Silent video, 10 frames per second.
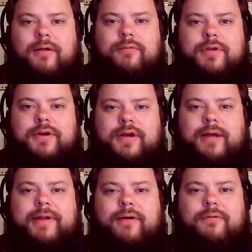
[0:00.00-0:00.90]
when you're
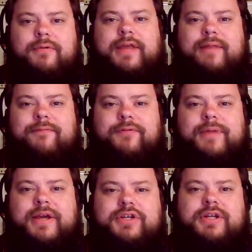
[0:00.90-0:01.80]
coming out with that
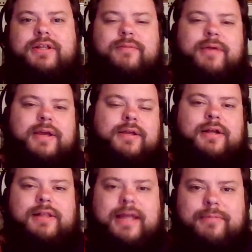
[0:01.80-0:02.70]
information and you make a
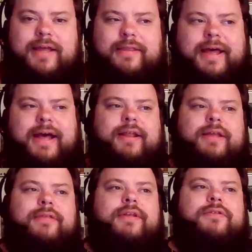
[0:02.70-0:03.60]
claim like that, and